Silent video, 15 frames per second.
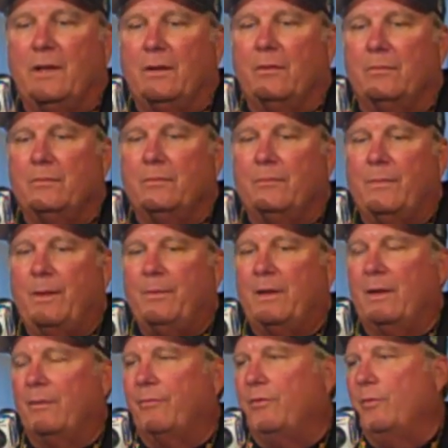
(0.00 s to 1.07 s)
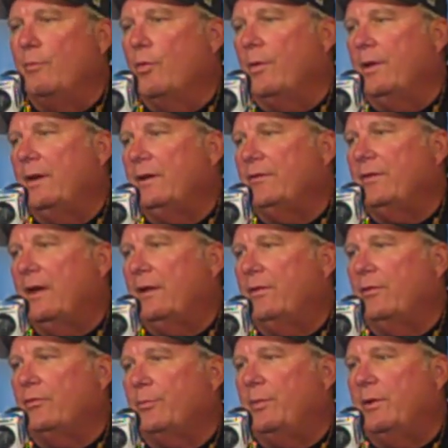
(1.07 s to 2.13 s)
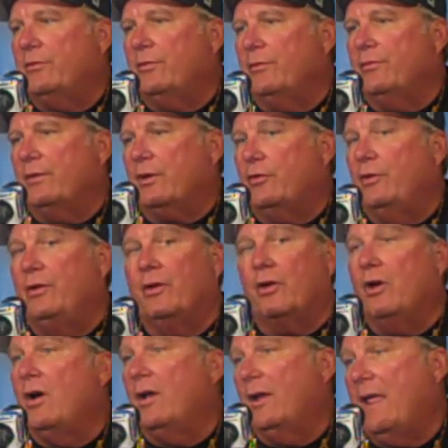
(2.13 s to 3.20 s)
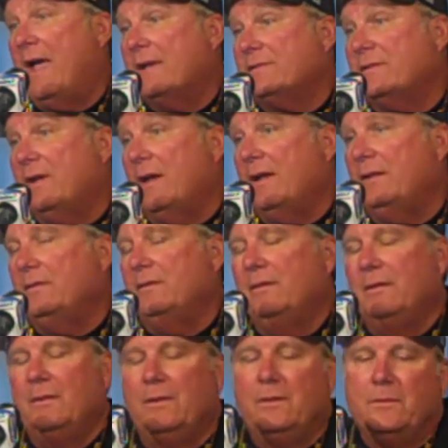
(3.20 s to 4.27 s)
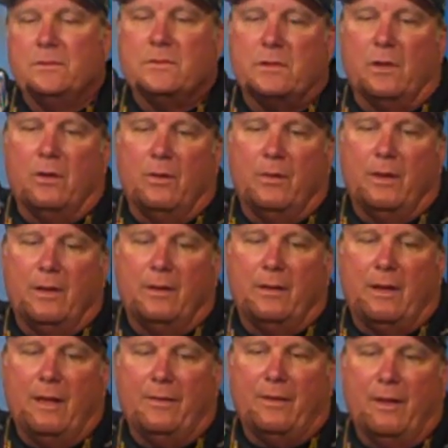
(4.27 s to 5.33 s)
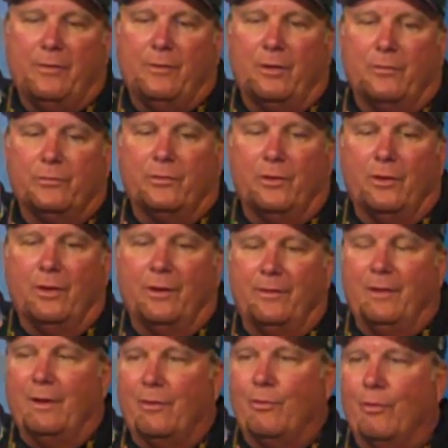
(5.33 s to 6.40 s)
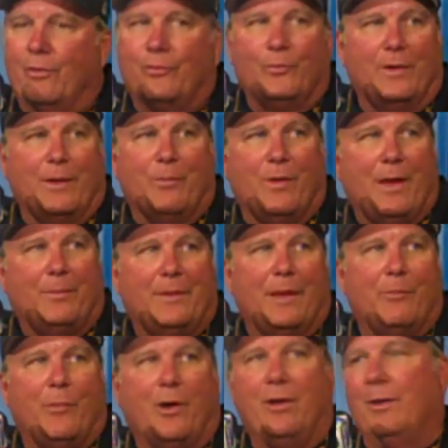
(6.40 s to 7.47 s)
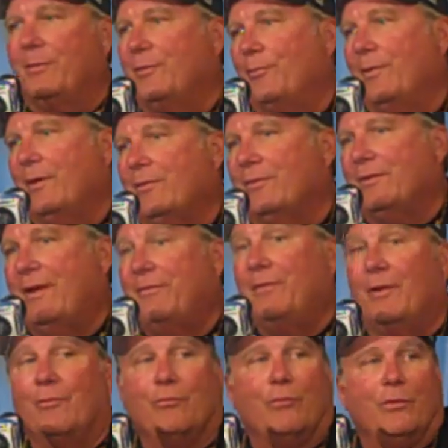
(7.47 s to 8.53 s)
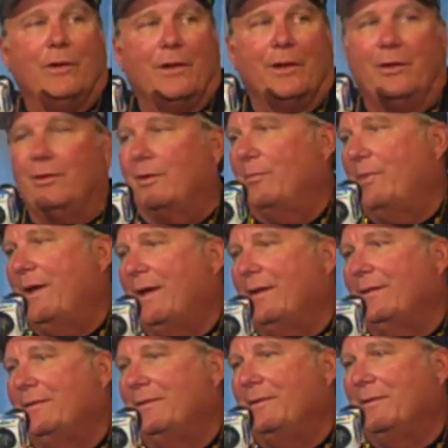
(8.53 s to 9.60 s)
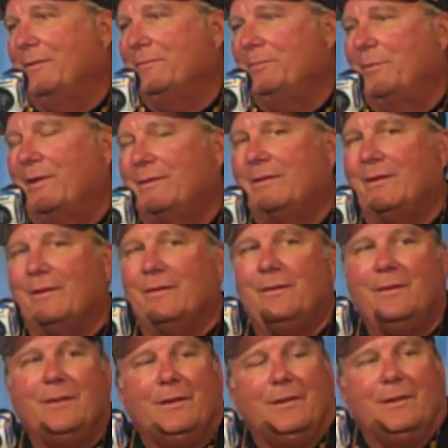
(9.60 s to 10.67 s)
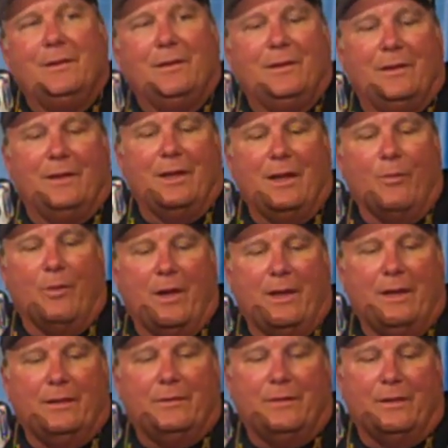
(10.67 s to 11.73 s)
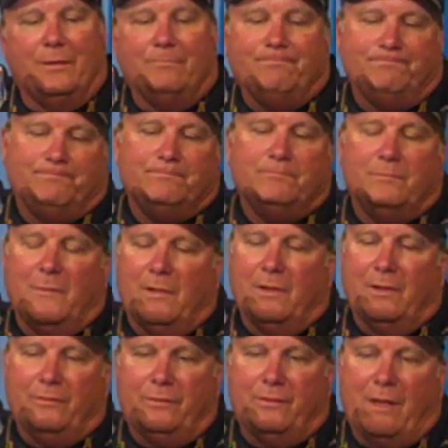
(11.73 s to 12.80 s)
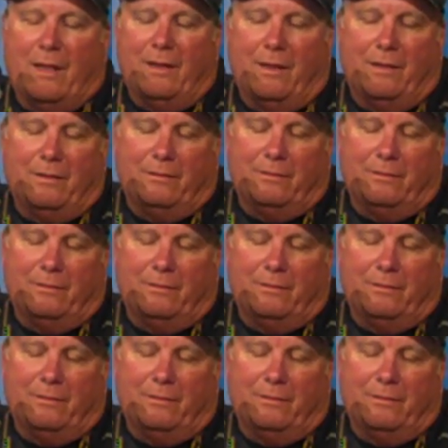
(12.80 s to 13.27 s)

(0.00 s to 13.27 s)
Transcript: you know maybe get a few more innings out of those pitchers that couldn't have gone last night. So uh, I, I thought it was good. And then, of course, when he popped that ball up to Rickles, I felt really good about it, you know. But uh, anyway, it's, um, it's I,